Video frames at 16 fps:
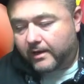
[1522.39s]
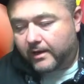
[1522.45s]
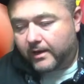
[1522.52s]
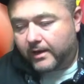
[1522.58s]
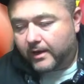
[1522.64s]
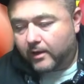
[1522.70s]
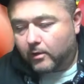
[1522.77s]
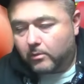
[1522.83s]

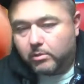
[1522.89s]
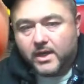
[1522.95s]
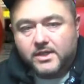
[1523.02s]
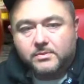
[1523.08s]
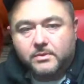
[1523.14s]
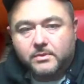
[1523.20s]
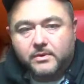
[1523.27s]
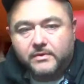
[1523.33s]
yellow press
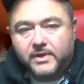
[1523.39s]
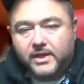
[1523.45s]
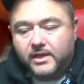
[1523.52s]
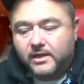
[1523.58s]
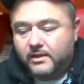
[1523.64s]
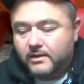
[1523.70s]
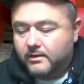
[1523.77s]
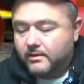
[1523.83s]
proof to
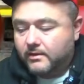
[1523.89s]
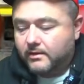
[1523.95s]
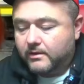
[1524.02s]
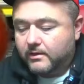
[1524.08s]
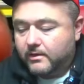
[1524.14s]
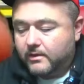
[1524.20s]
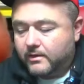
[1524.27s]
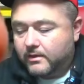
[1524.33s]
hit.
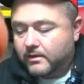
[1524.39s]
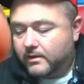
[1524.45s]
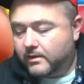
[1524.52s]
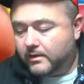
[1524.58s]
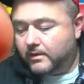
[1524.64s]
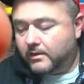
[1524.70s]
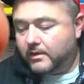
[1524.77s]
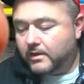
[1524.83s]

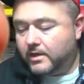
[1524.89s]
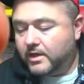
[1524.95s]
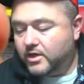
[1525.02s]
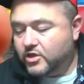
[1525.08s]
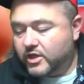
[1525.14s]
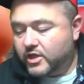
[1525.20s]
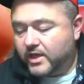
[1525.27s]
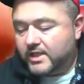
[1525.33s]

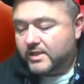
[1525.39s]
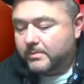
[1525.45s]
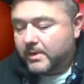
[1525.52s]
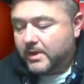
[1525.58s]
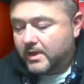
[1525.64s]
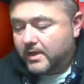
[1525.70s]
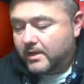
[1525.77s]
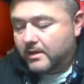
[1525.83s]
EJ
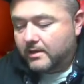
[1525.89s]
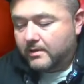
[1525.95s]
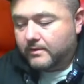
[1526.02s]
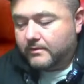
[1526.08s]
Speed.